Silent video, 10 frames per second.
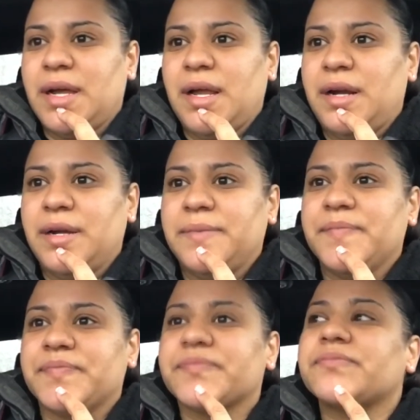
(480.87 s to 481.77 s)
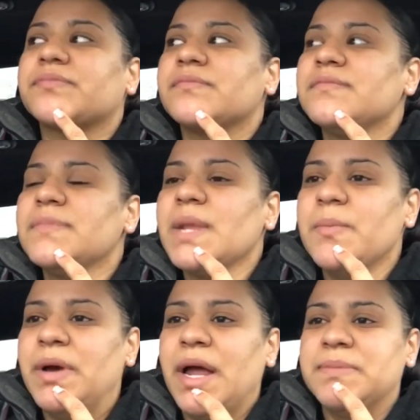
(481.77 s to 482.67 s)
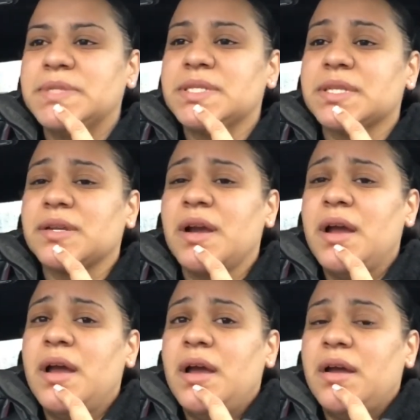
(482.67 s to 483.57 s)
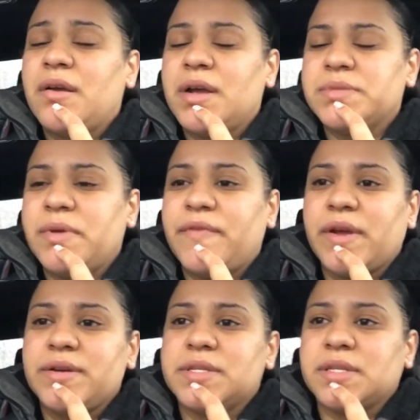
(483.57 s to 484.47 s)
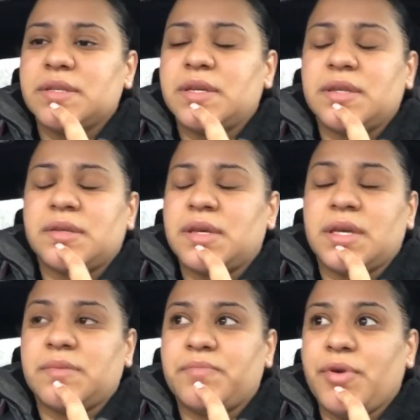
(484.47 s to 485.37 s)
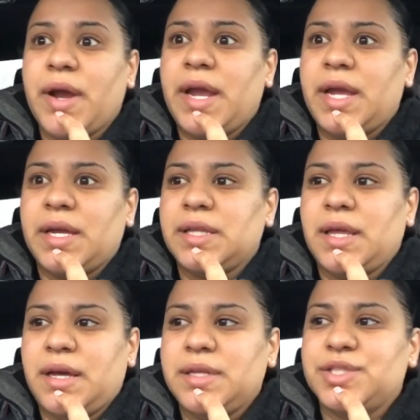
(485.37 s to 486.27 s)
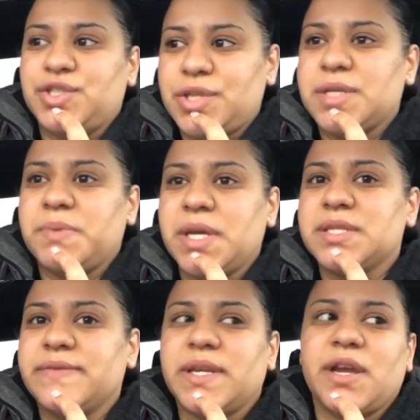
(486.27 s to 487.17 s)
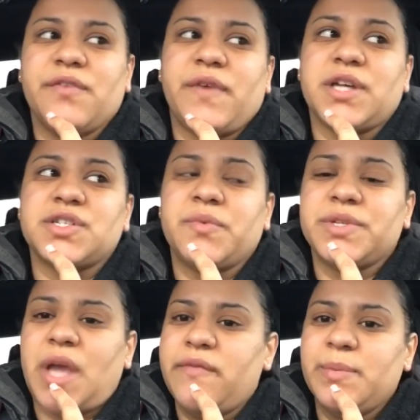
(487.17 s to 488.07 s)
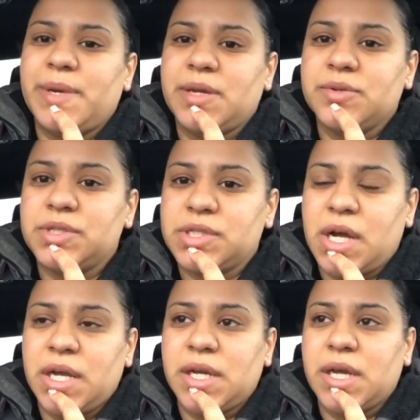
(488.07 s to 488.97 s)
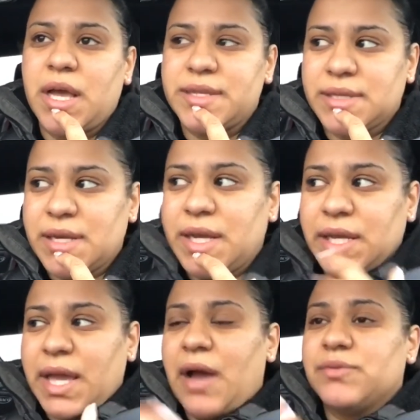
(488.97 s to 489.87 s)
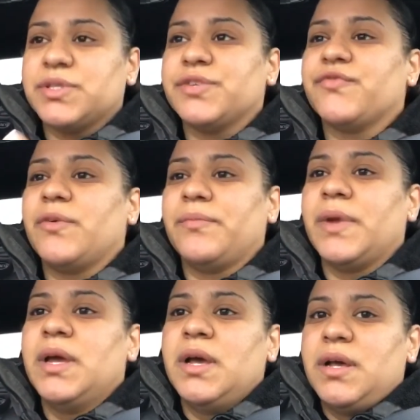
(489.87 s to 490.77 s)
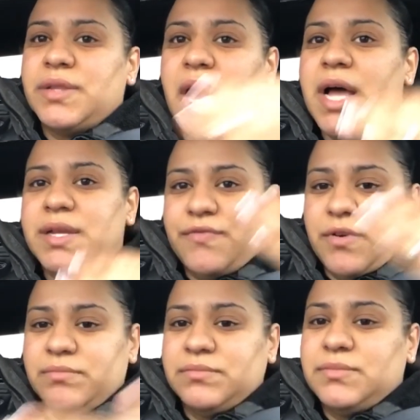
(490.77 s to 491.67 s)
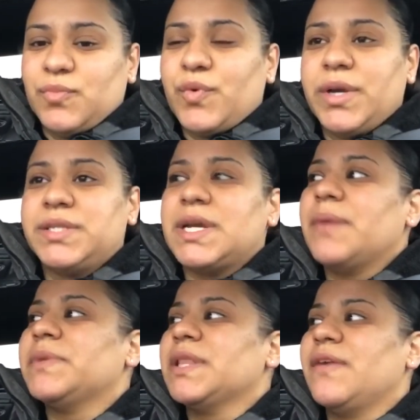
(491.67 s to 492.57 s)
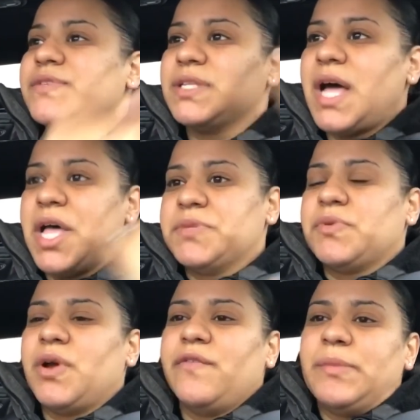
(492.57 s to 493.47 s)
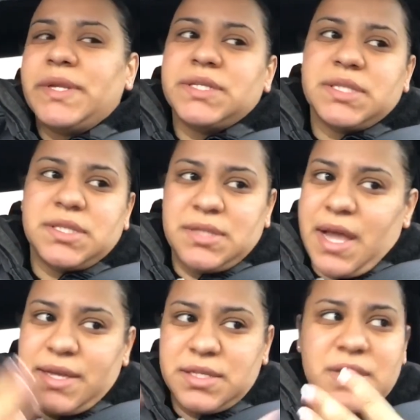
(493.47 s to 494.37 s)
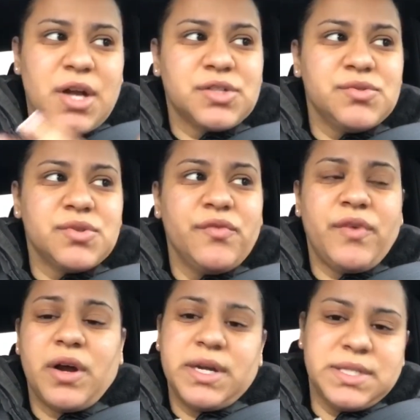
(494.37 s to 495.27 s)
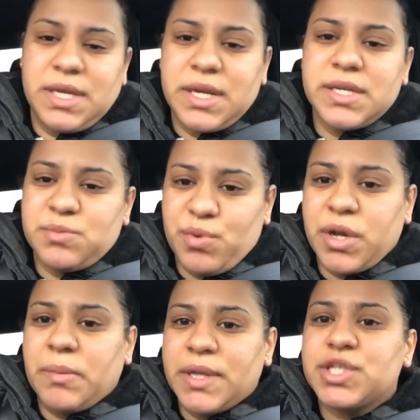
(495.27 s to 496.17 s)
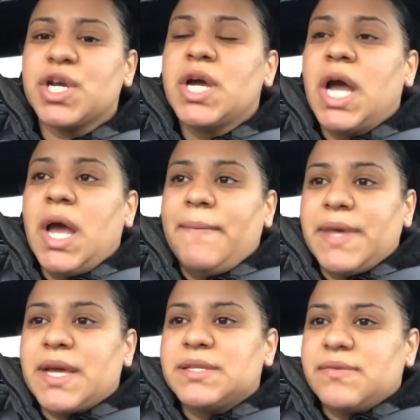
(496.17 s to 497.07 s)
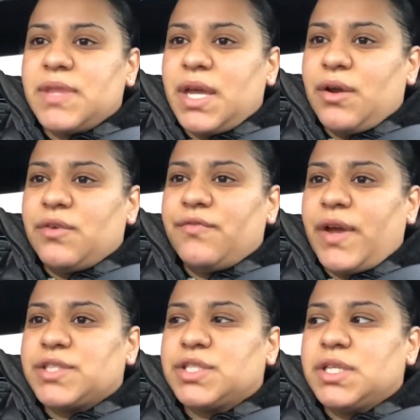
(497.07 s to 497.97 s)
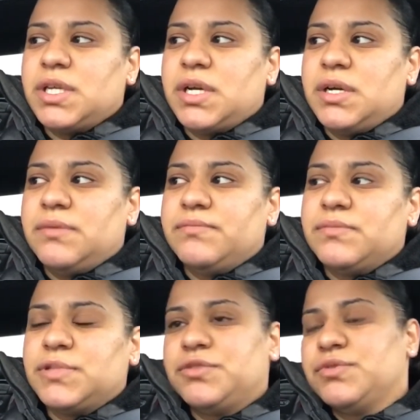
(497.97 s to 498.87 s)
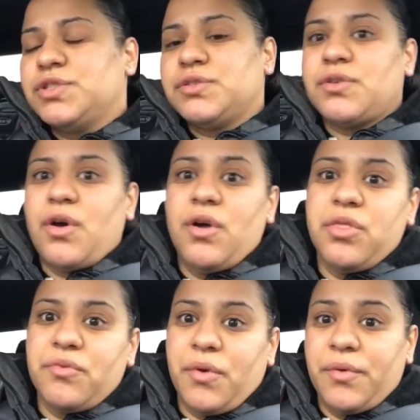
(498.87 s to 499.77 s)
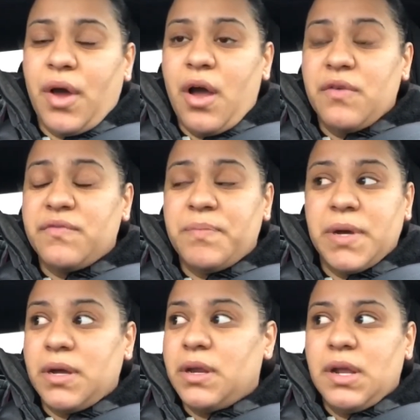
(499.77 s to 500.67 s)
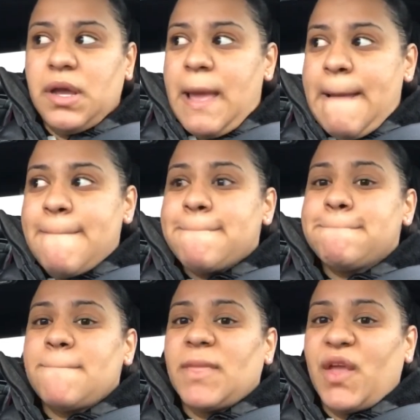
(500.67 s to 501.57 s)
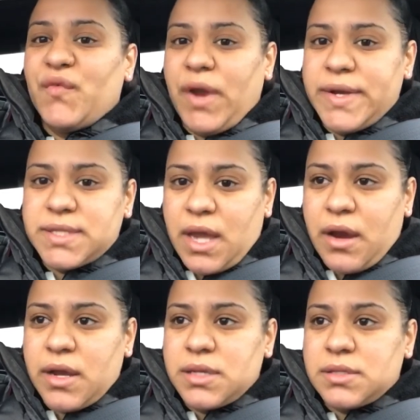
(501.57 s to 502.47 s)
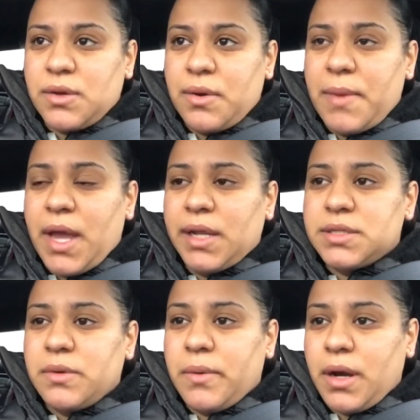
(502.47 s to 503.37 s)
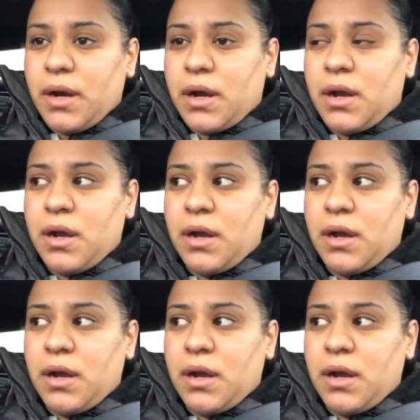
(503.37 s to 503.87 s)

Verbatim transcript: I don't know, but I'm just crossing my fingers and praying that it's just because of an ear infection, which everybody who's John has encountered from the hot from the time he left to the hospital, everybody that he's talked to so far has said it pretty much because of the ear infection. Um, she was just all thrown off, but very scary. So I'm heading to work.